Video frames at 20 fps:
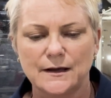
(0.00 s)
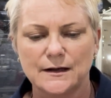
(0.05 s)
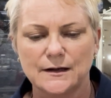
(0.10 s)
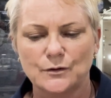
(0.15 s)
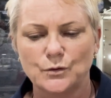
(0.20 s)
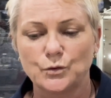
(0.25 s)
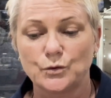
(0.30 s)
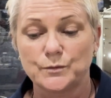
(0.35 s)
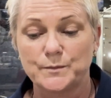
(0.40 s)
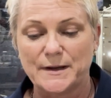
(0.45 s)

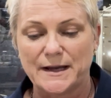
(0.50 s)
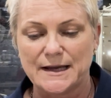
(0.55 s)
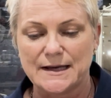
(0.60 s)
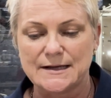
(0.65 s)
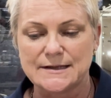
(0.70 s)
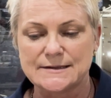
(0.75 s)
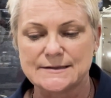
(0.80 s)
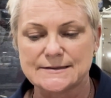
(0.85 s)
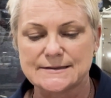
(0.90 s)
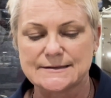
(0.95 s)
Claude
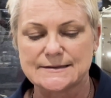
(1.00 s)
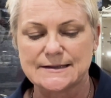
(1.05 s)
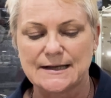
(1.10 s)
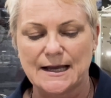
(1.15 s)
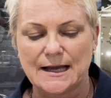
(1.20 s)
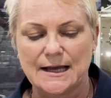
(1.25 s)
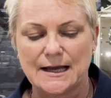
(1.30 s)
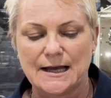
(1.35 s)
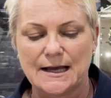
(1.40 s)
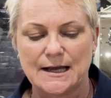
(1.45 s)
pants.
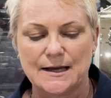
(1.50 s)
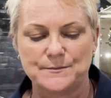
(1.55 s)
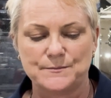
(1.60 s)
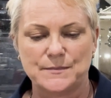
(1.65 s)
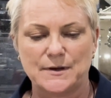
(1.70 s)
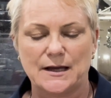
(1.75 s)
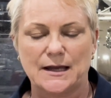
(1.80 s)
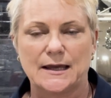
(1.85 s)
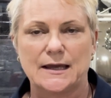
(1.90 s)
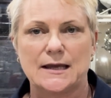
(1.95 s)

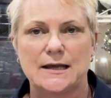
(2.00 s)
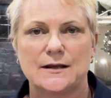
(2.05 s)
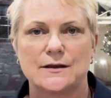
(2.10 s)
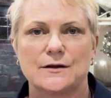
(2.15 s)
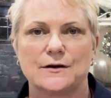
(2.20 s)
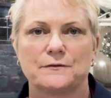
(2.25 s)
Again,